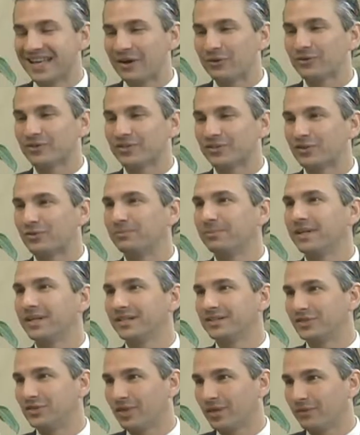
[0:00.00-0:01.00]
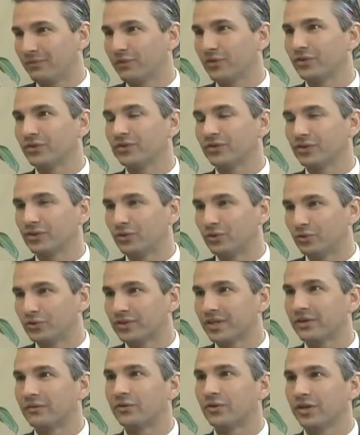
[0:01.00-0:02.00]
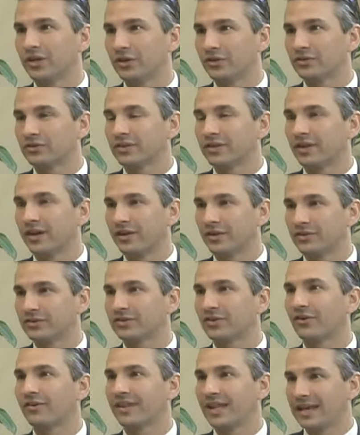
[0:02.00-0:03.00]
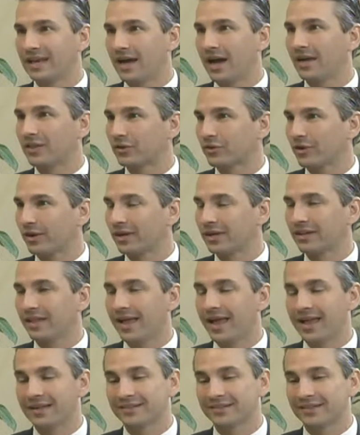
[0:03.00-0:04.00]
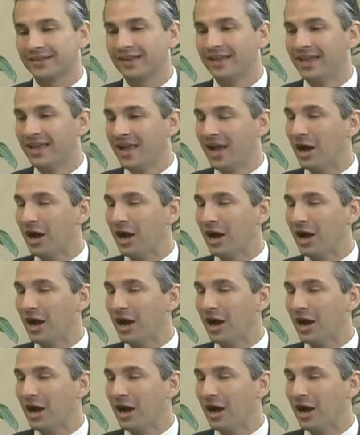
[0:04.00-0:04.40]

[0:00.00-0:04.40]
That was a tremendous jump for the school several years ago to start that 9th grade class, and